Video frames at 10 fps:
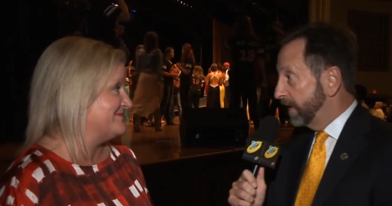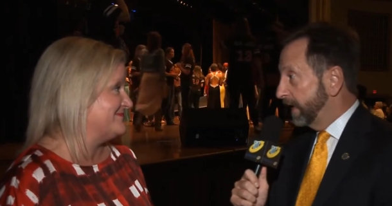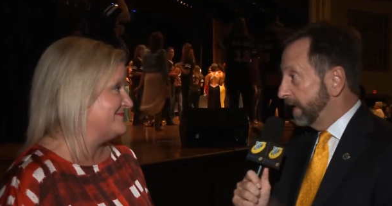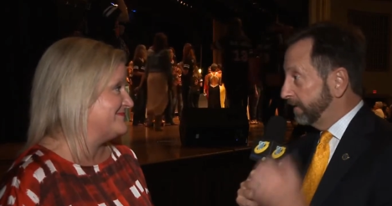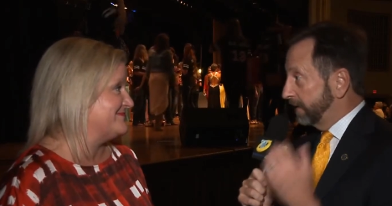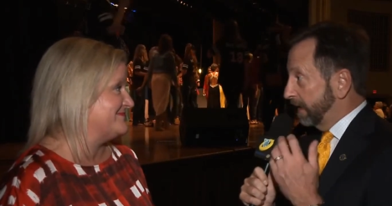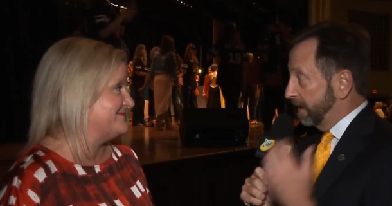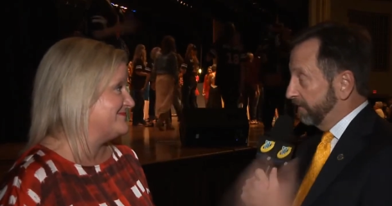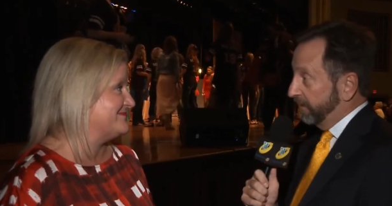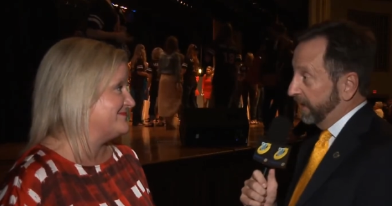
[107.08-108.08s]
Speaker 1: that an
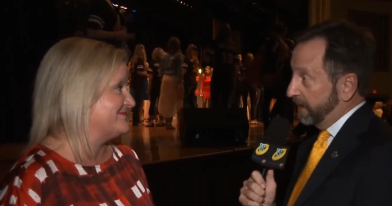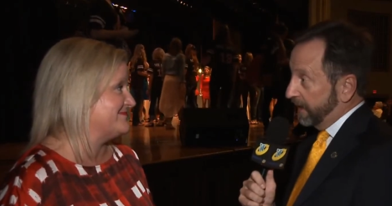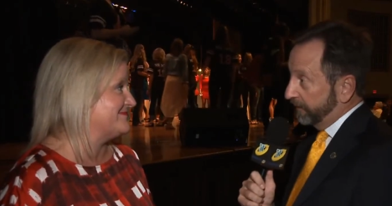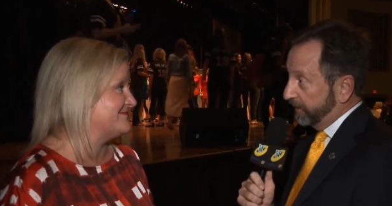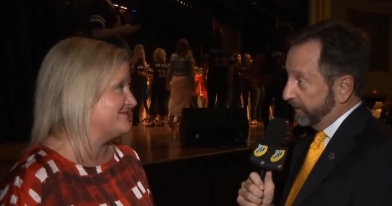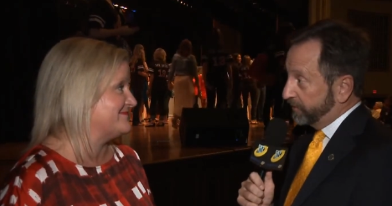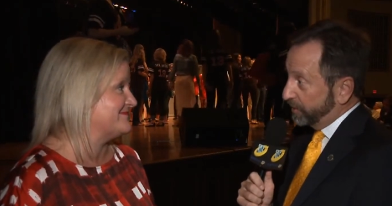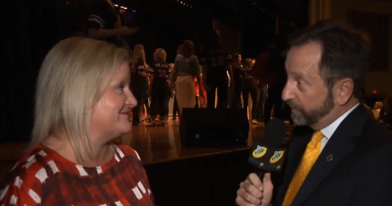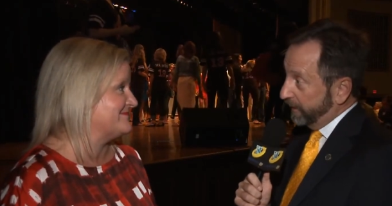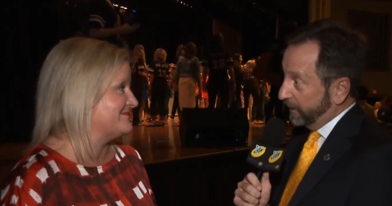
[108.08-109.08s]
event like this, it's
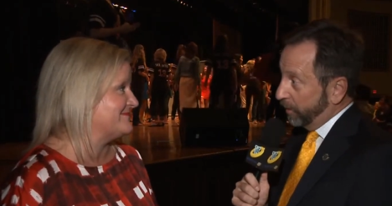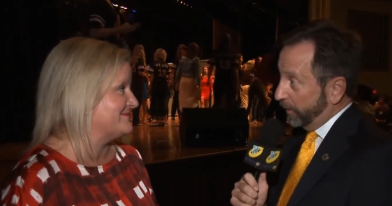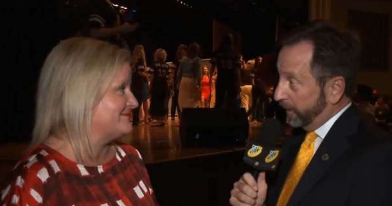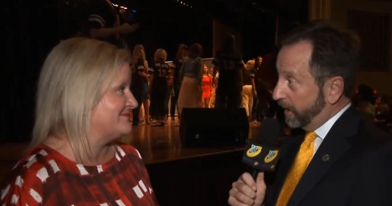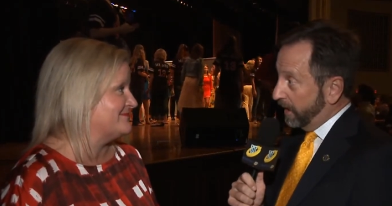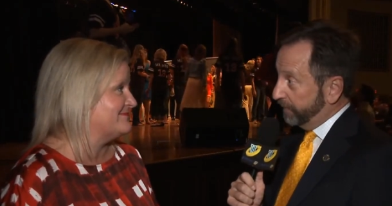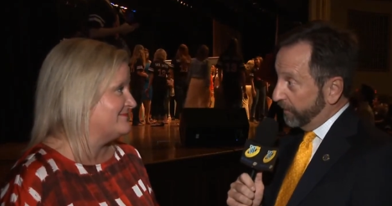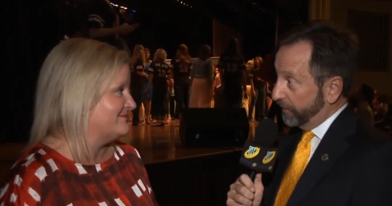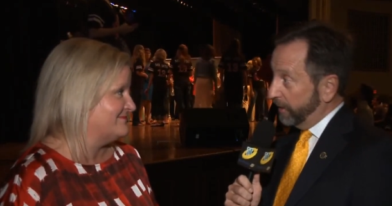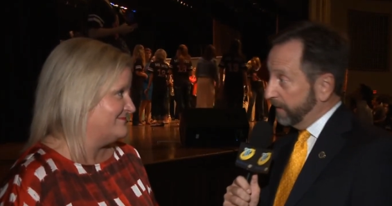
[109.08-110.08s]
been going on for
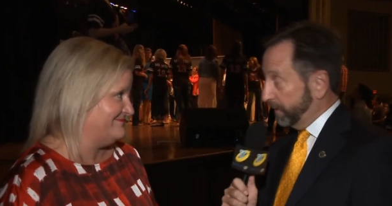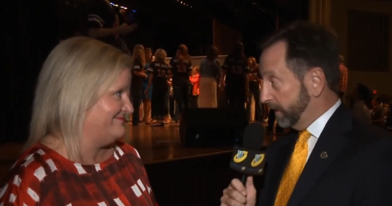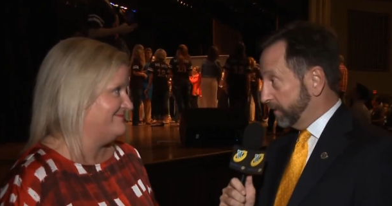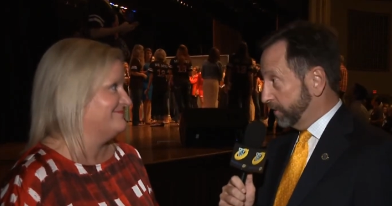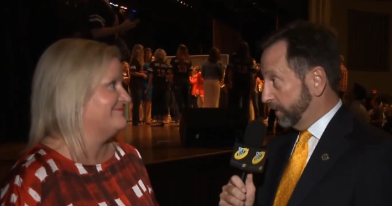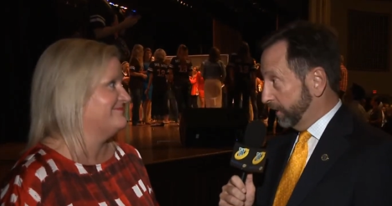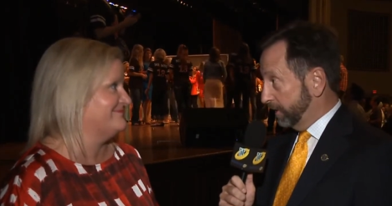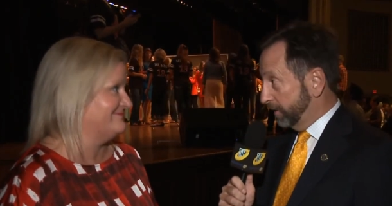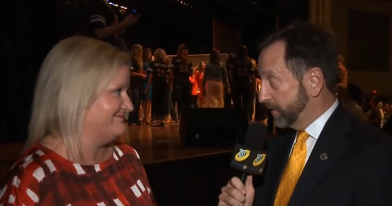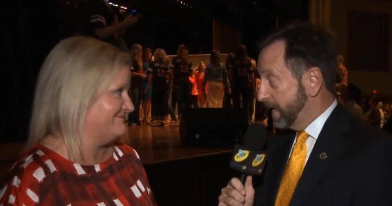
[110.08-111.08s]
30 plus
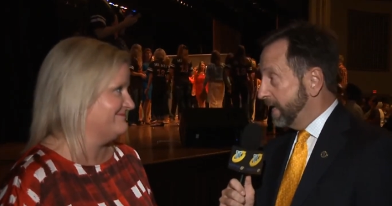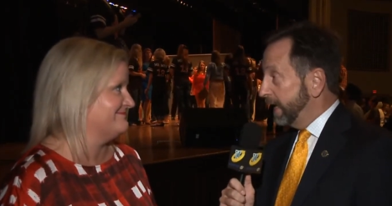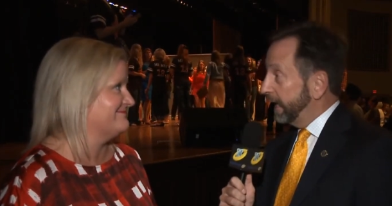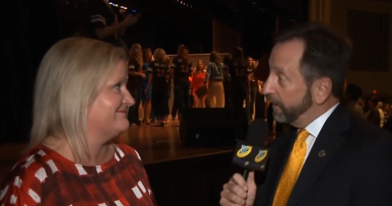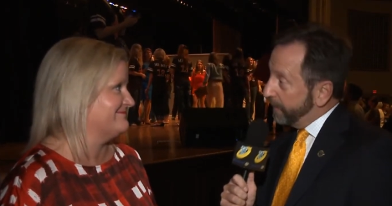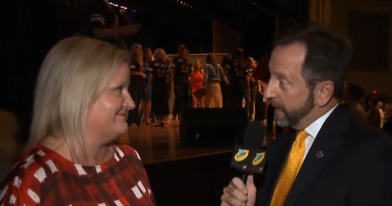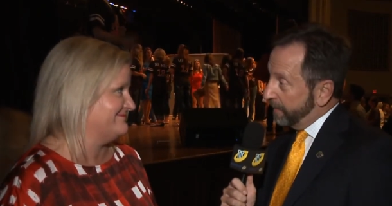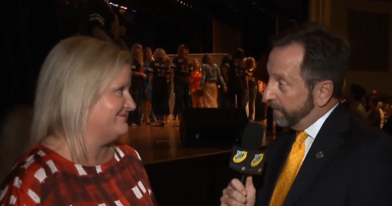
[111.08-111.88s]
years, and the amount of